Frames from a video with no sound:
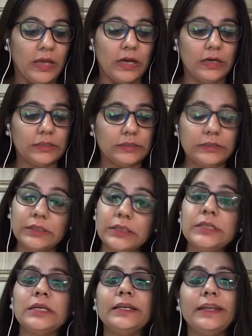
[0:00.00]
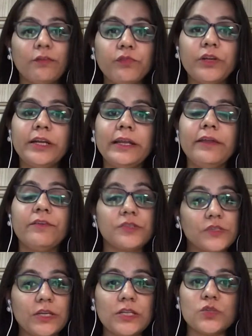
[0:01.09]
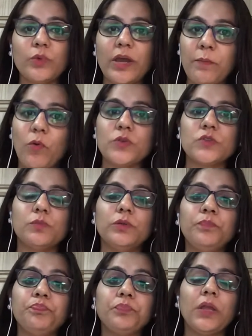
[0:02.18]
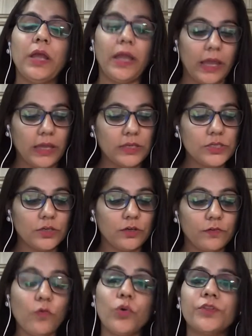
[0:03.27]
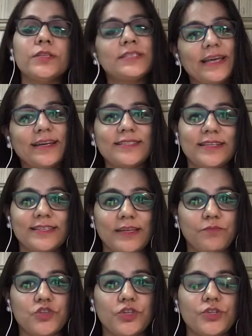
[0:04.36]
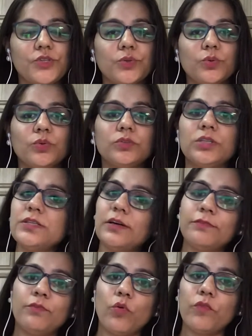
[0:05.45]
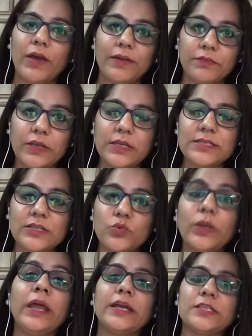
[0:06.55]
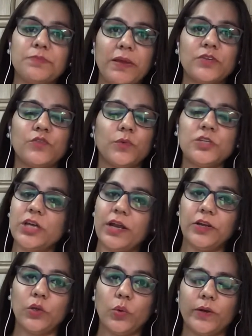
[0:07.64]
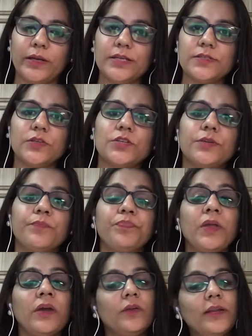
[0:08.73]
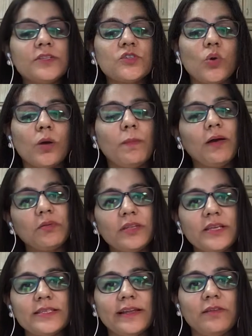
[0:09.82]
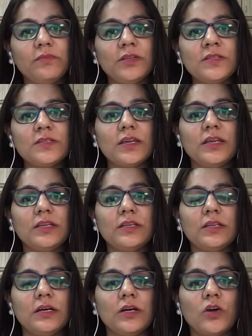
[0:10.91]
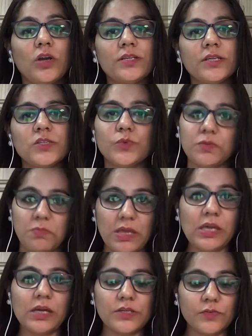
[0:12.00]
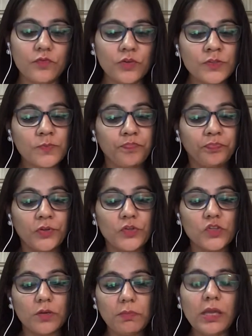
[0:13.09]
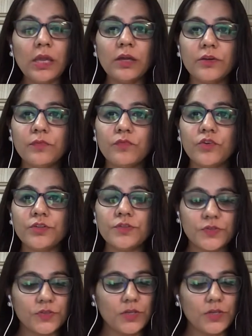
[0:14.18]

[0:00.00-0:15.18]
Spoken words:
Third, definitely receipts where possible. And fourth is tax exemption. So these are 4 or 5 things that you can expect from a charity organization. Now let's talk about these elements in context with Making a Difference. So in Making a Difference,